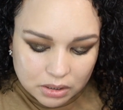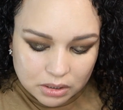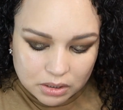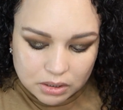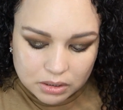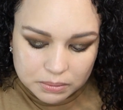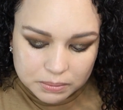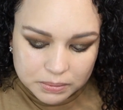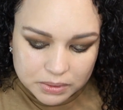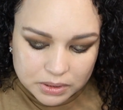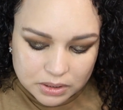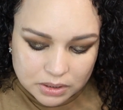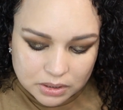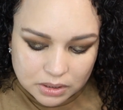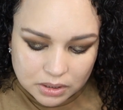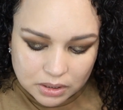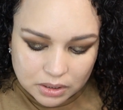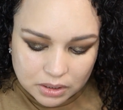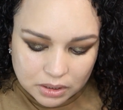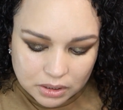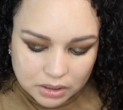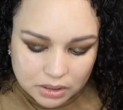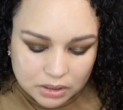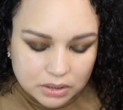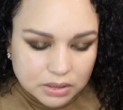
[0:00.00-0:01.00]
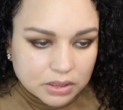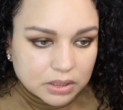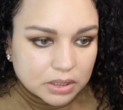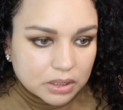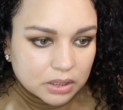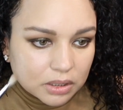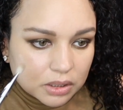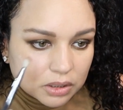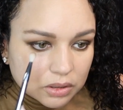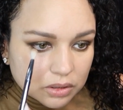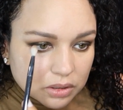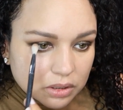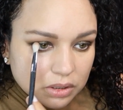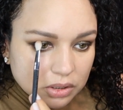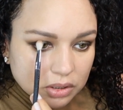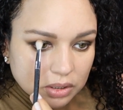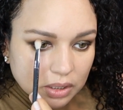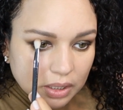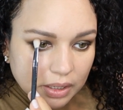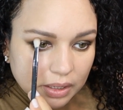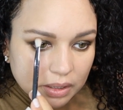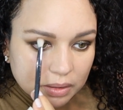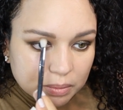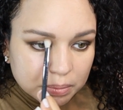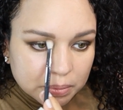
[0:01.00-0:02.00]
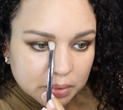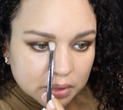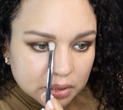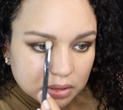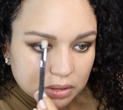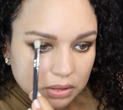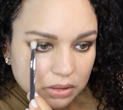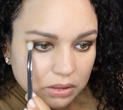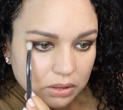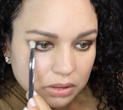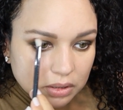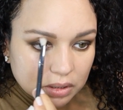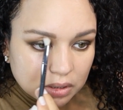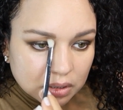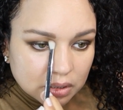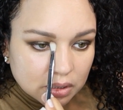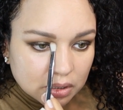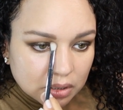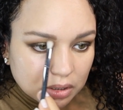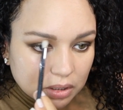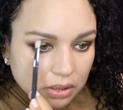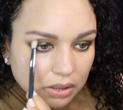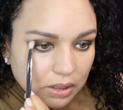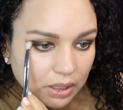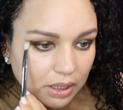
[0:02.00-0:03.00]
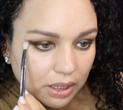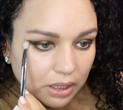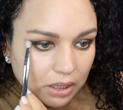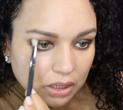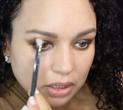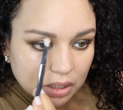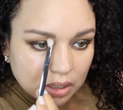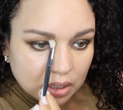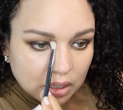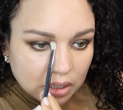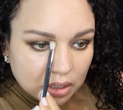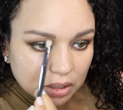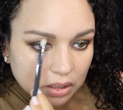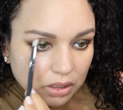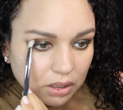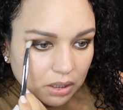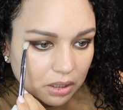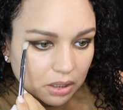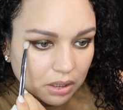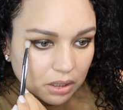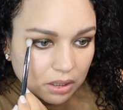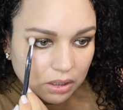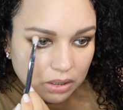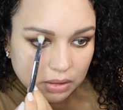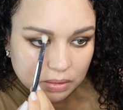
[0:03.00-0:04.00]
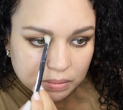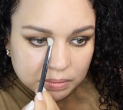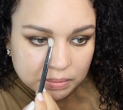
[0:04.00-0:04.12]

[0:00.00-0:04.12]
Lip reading: I'm just gonna continue to try to build that color up.